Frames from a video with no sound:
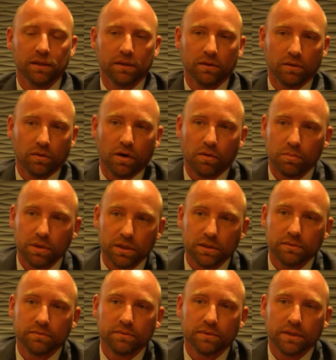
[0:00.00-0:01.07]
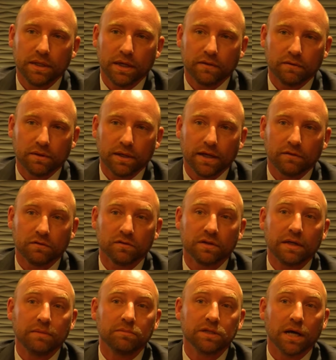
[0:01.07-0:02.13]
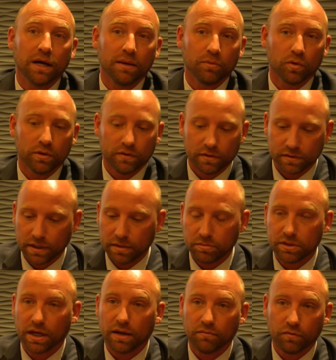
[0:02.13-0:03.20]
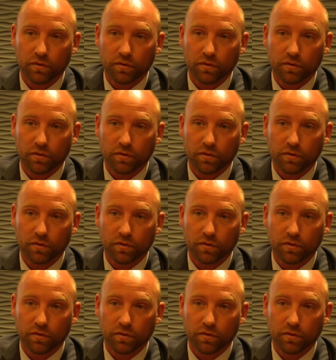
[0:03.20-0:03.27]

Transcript: it'll all be at the same time or in the same time